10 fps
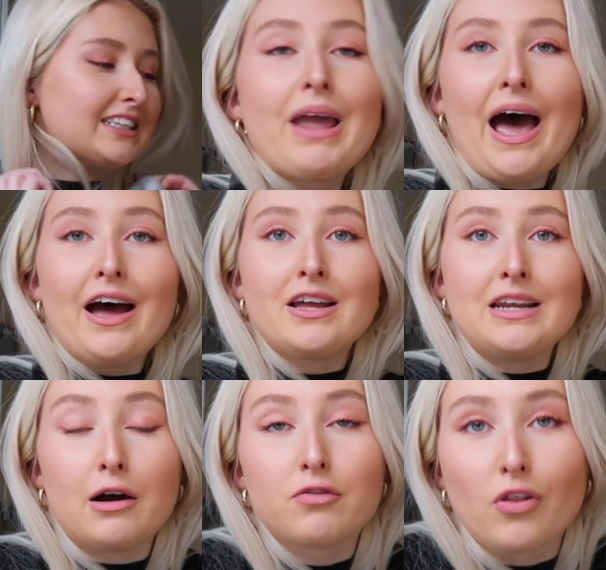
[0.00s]
But yeah,
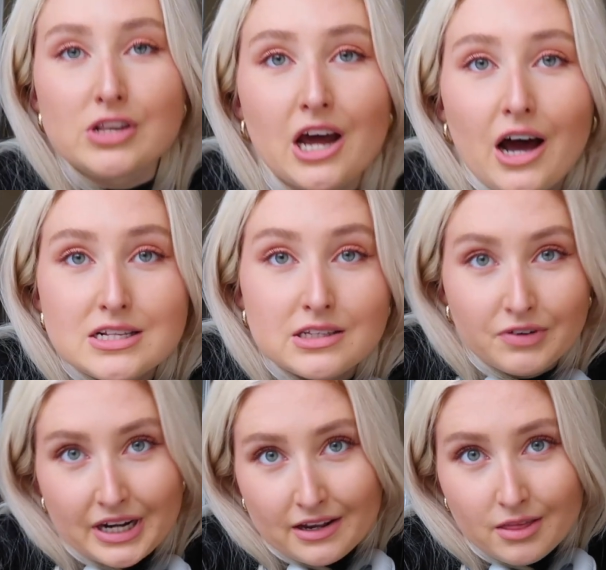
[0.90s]
now I've got the task
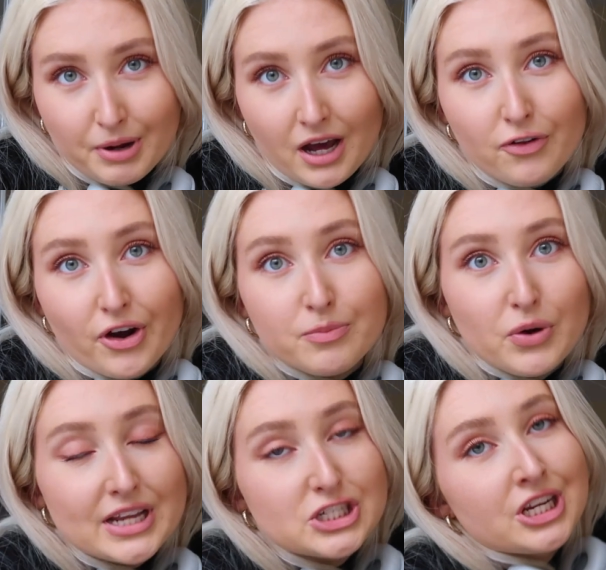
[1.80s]
of cleaning the
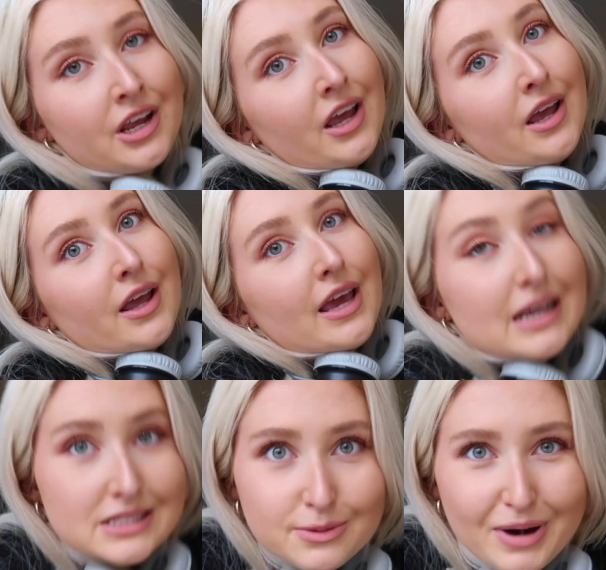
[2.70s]
bathroom, which
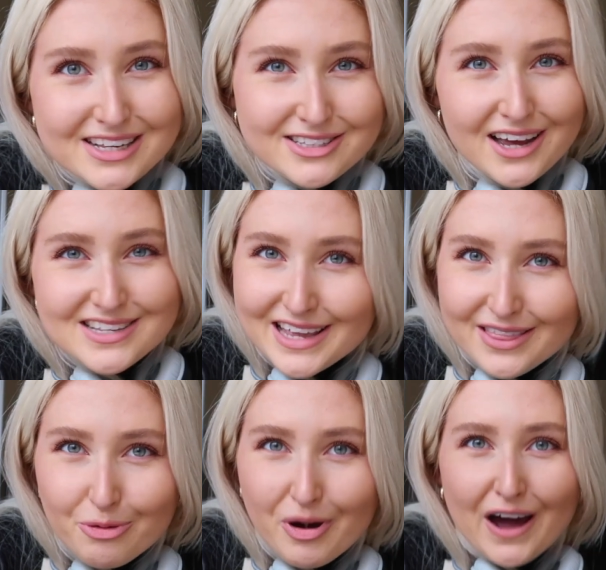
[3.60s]
is the worst task
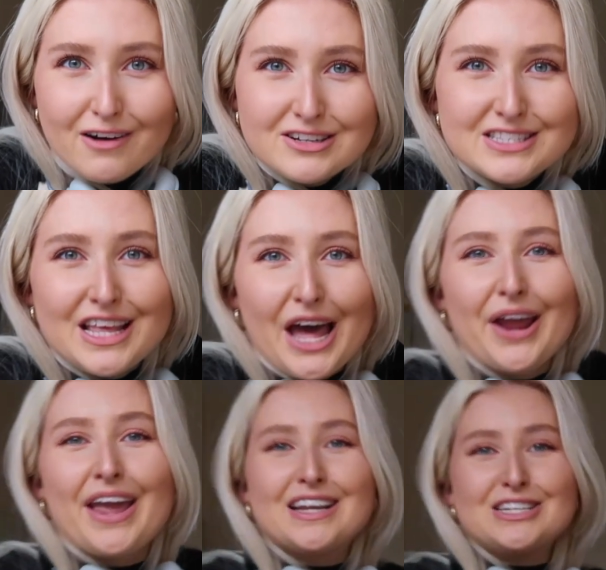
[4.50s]
in the world. So
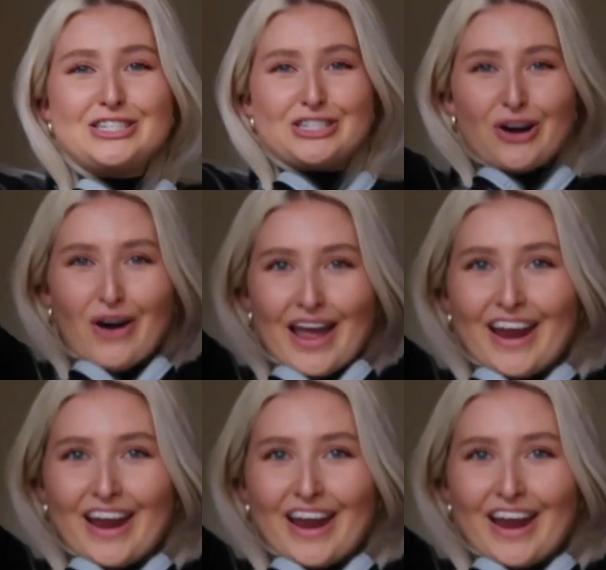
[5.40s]
enjoy.